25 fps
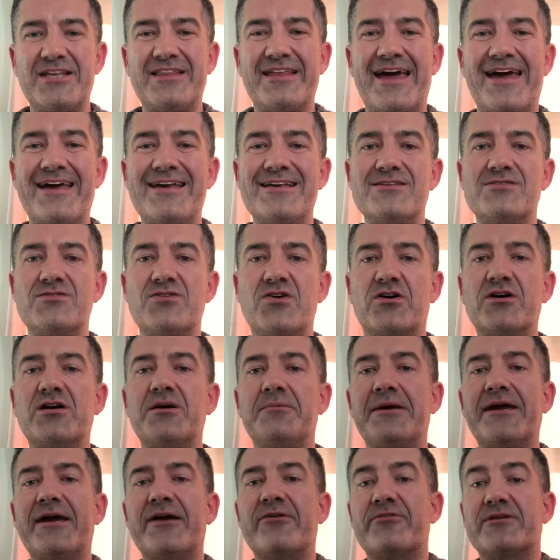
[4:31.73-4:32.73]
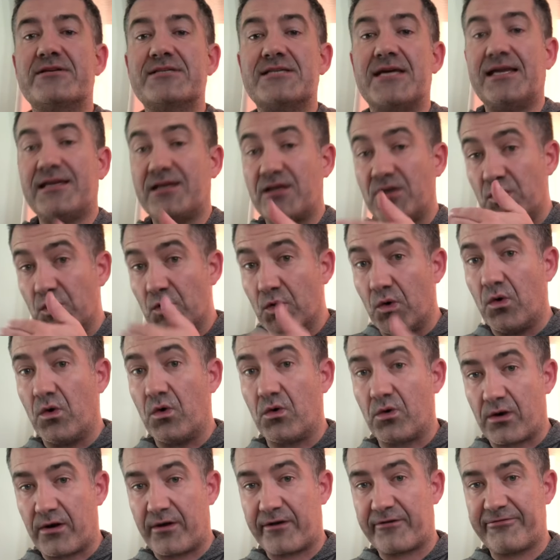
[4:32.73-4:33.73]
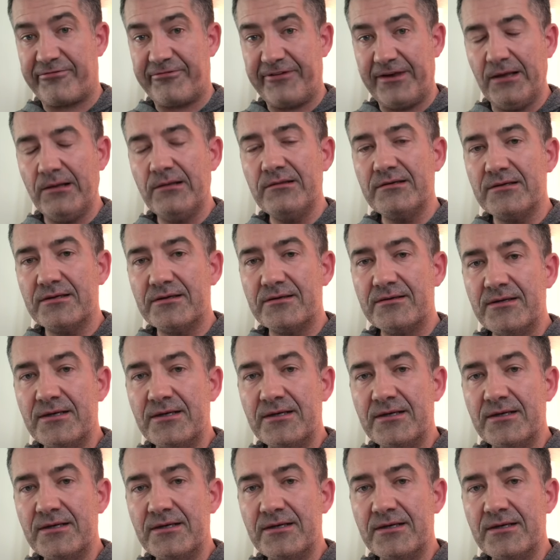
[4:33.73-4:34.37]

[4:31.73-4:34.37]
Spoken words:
that is not going to be irritating your auric field.